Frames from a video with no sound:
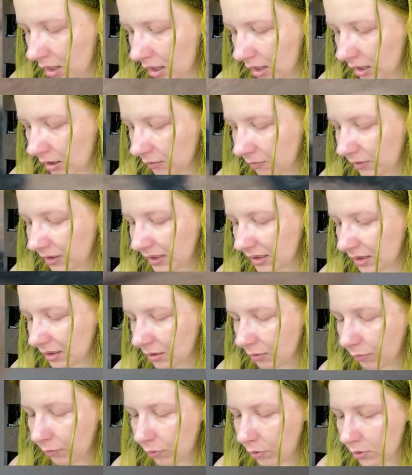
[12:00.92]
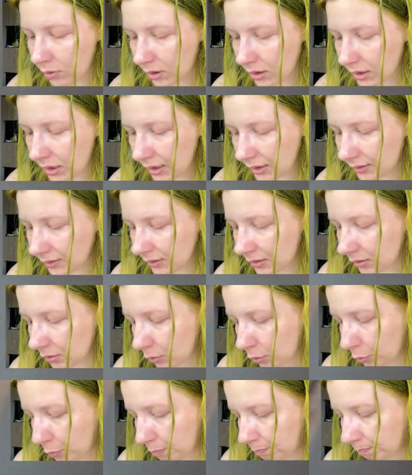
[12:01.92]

if it'll work like so.